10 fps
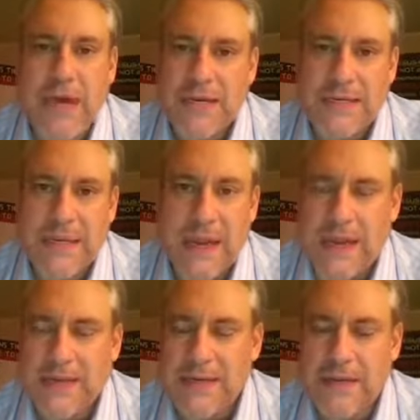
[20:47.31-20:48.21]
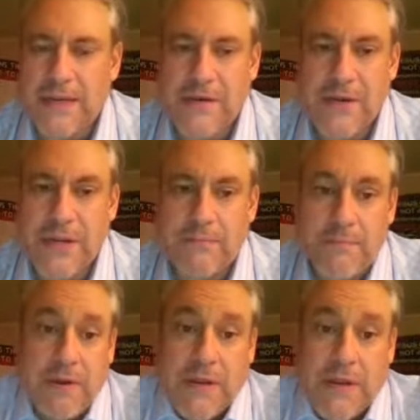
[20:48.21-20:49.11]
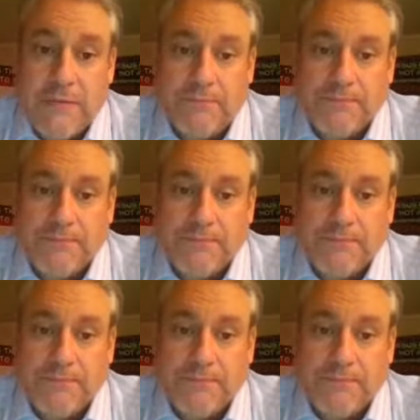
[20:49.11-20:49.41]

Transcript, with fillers: 1830, uh, period.